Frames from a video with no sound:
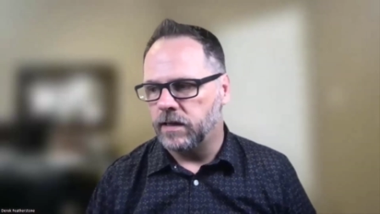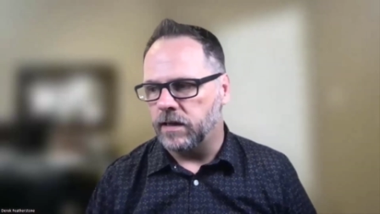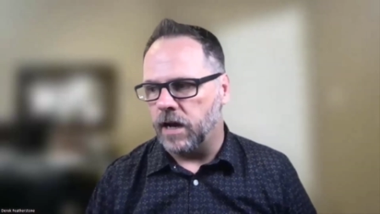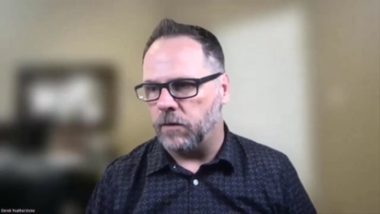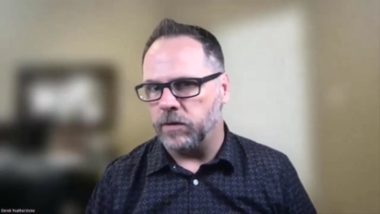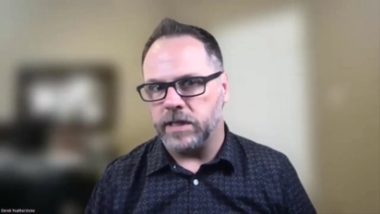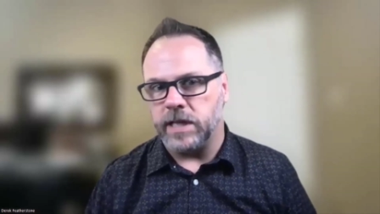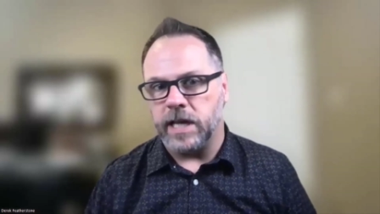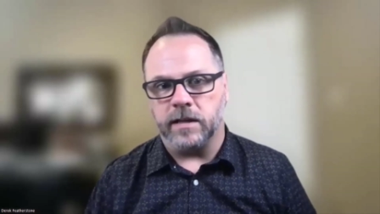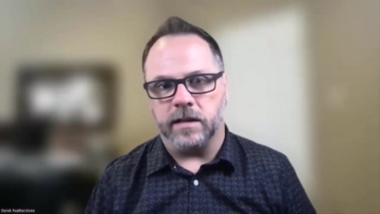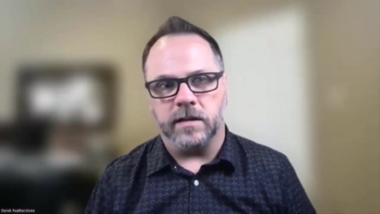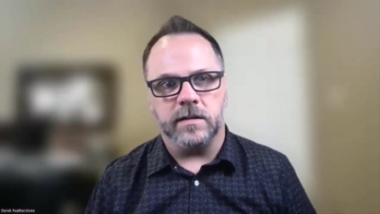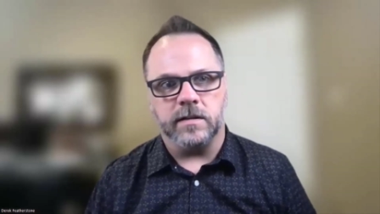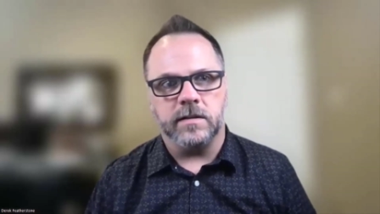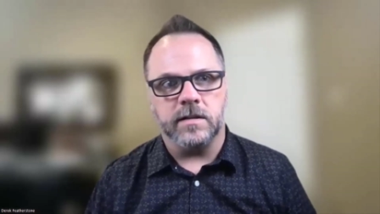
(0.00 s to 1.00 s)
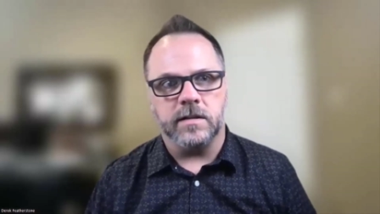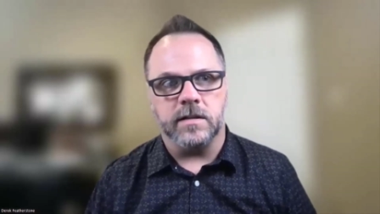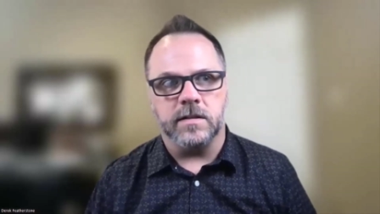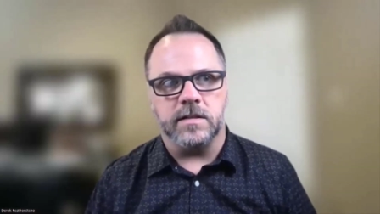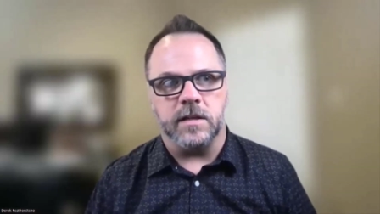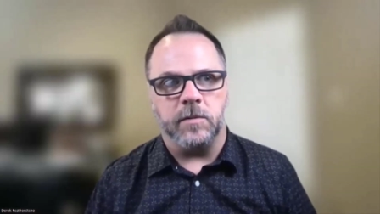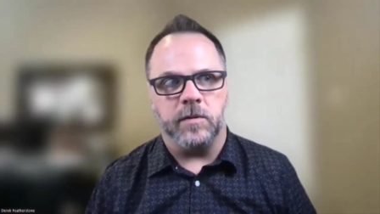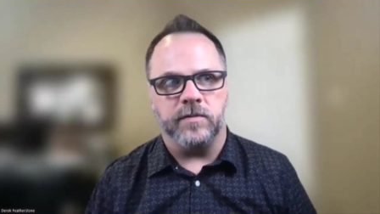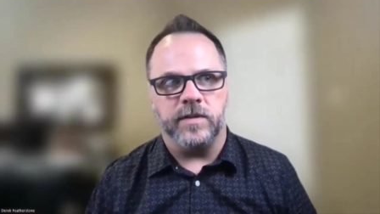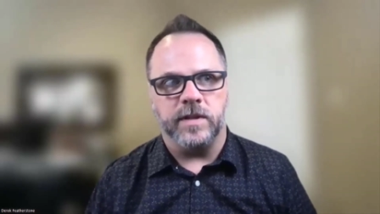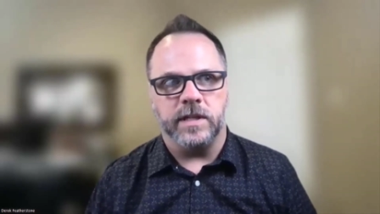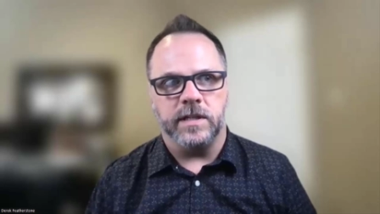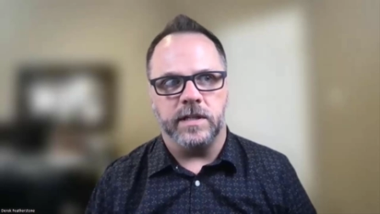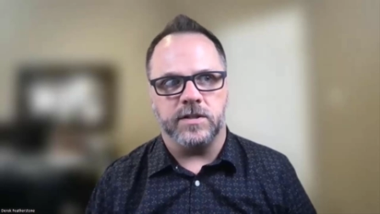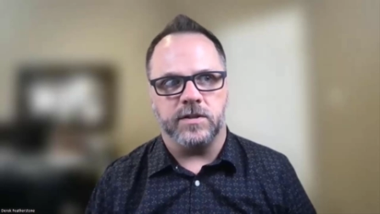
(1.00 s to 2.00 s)
I would get some of
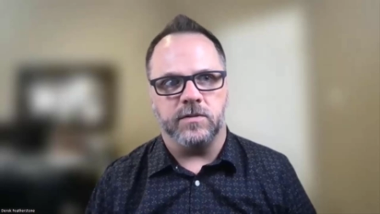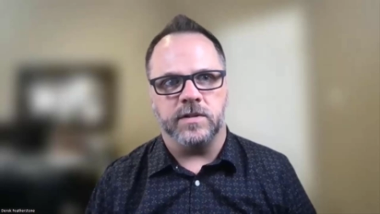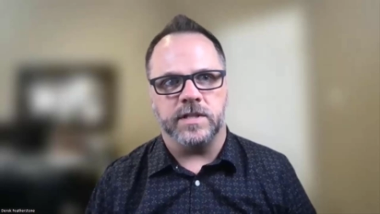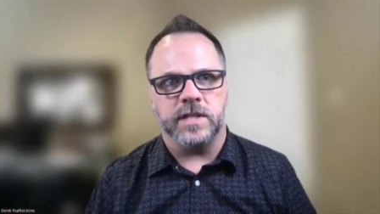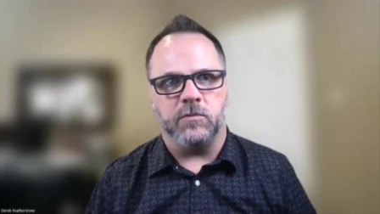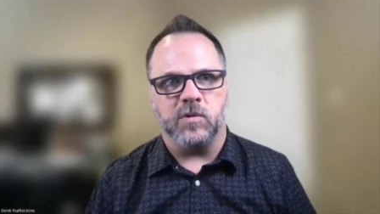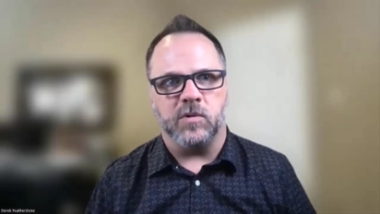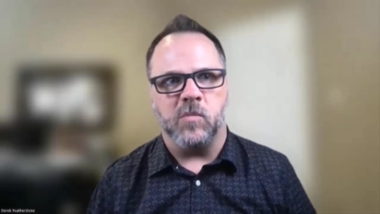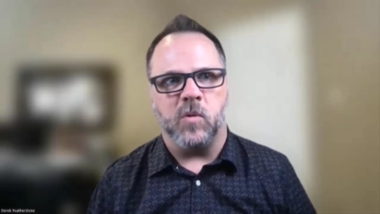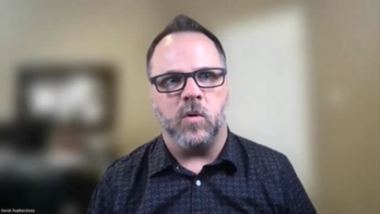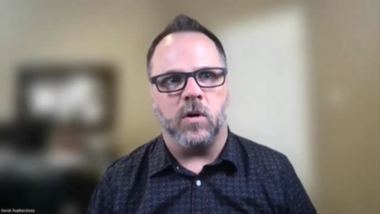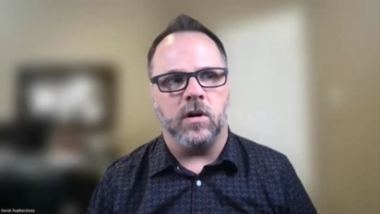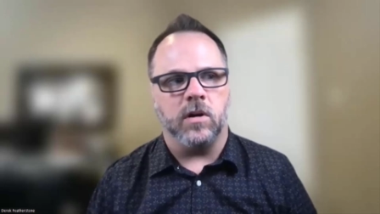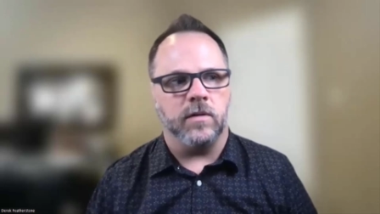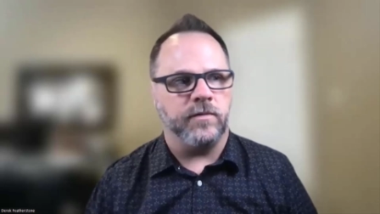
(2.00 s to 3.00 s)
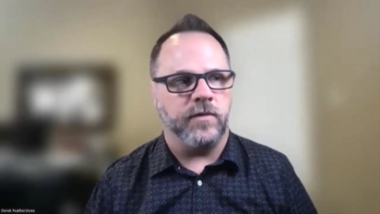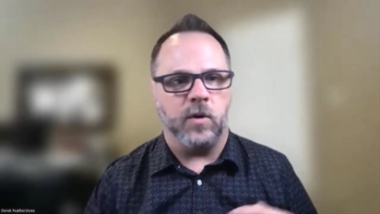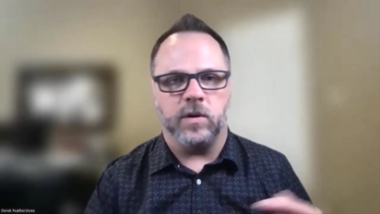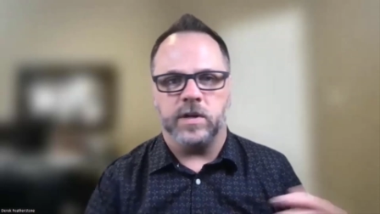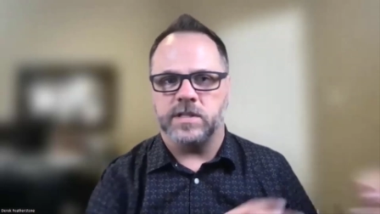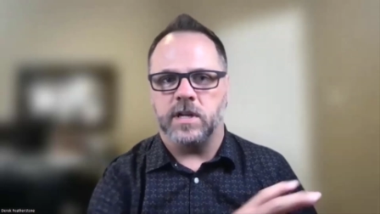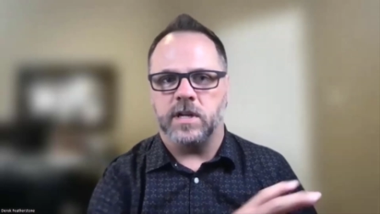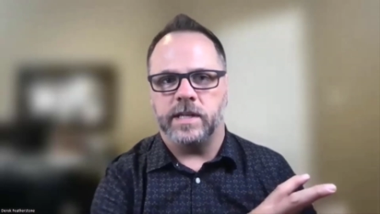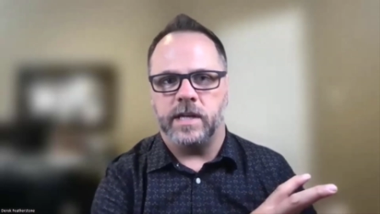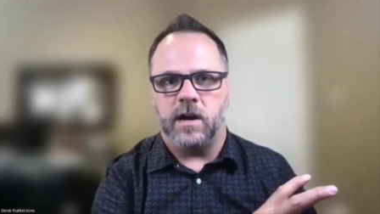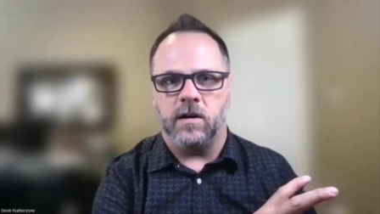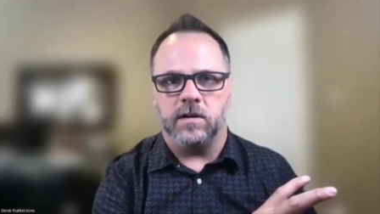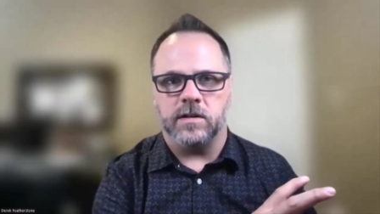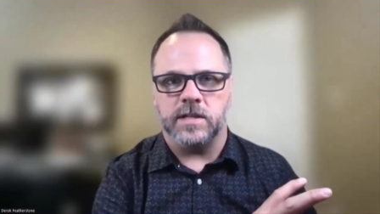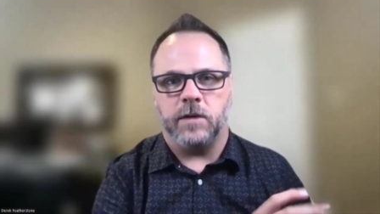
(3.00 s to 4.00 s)
the students that were more focused on the
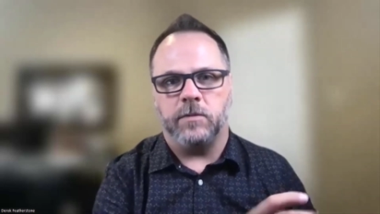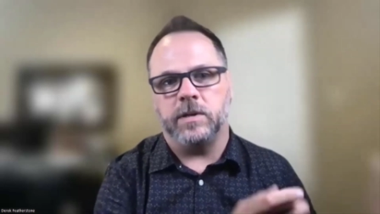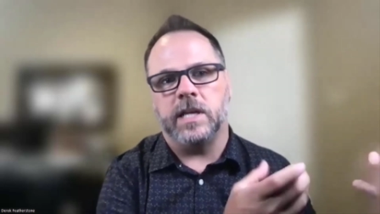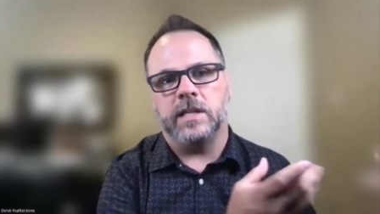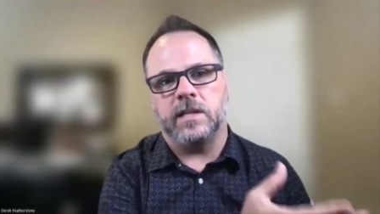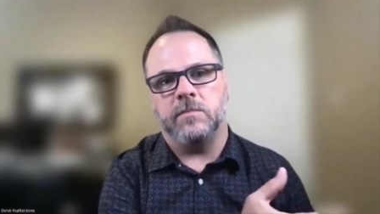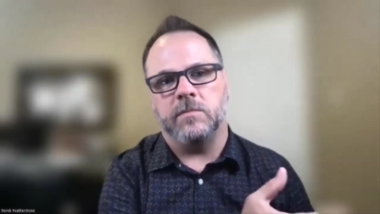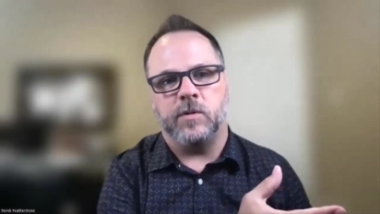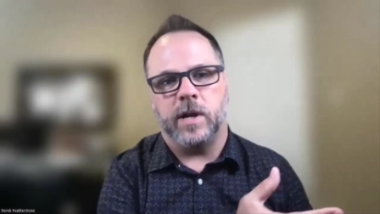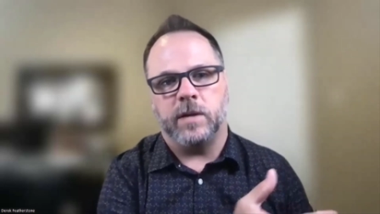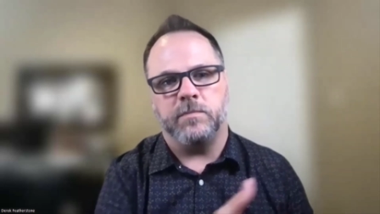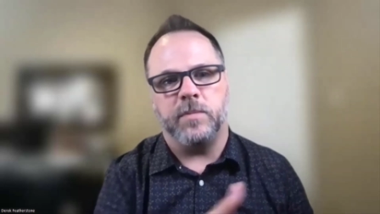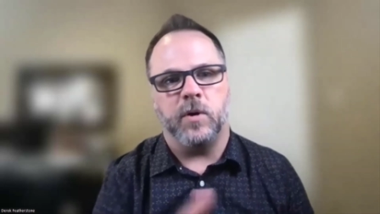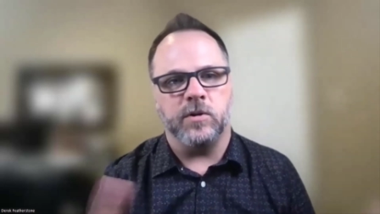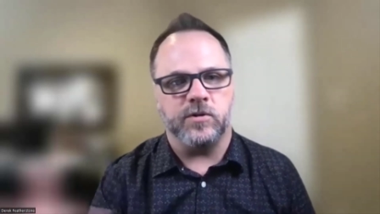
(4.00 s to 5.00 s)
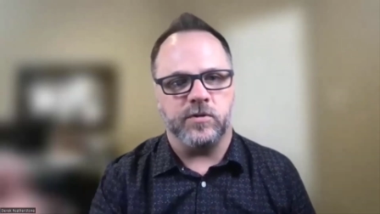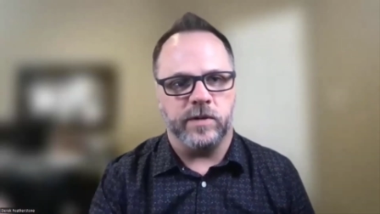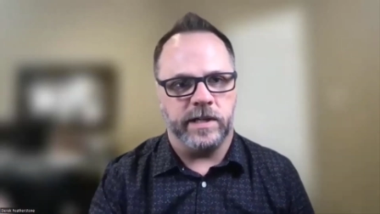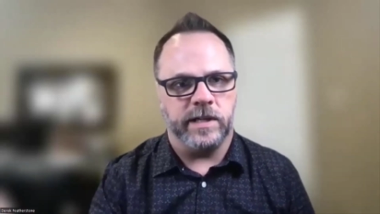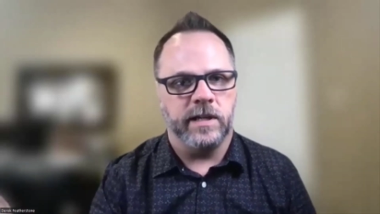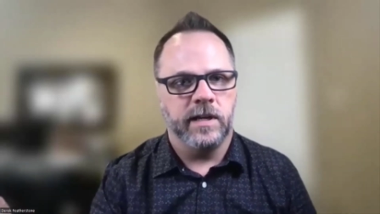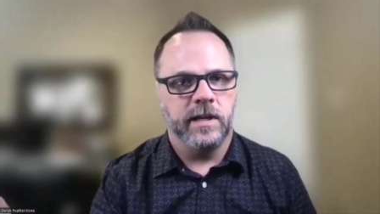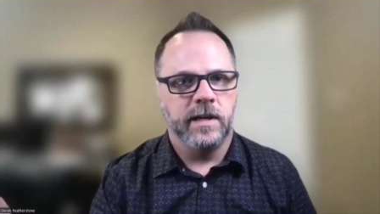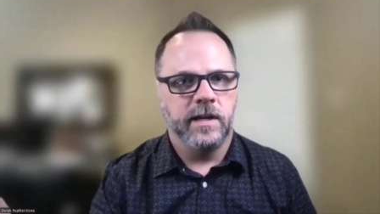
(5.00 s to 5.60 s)
arts, I would get them to write poetry